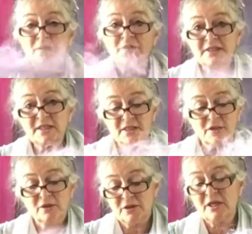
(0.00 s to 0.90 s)
This is
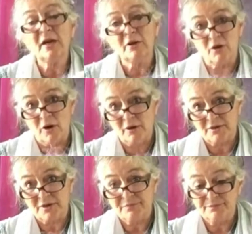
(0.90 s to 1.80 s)
colour
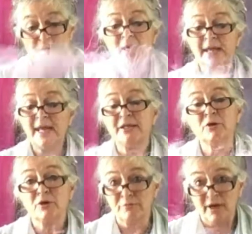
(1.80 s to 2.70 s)
grass. Again,
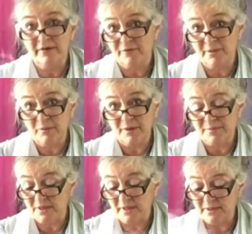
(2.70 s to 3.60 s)
you can buy it from my
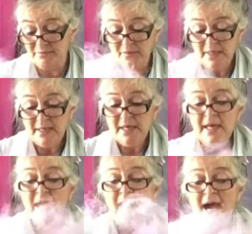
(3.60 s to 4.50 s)
website,
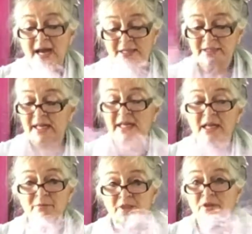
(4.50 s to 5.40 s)
and it
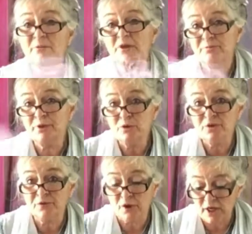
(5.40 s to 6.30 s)
comes in the most
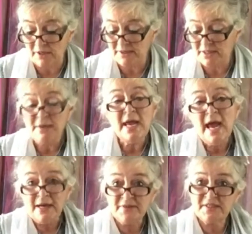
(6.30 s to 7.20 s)
beautiful colours.
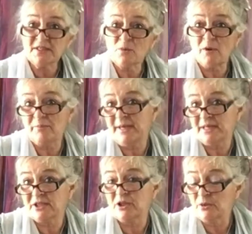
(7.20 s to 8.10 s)
And this is what
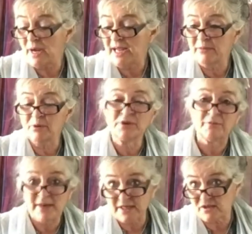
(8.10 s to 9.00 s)
makes you able to
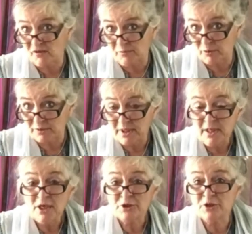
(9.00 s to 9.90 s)
make a soft pot
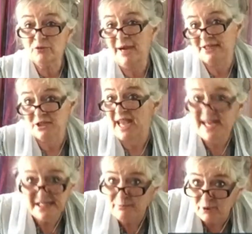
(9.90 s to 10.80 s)
to match
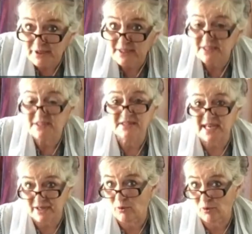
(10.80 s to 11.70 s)
anybody's
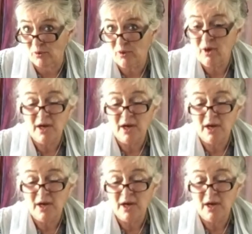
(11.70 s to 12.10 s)
decor,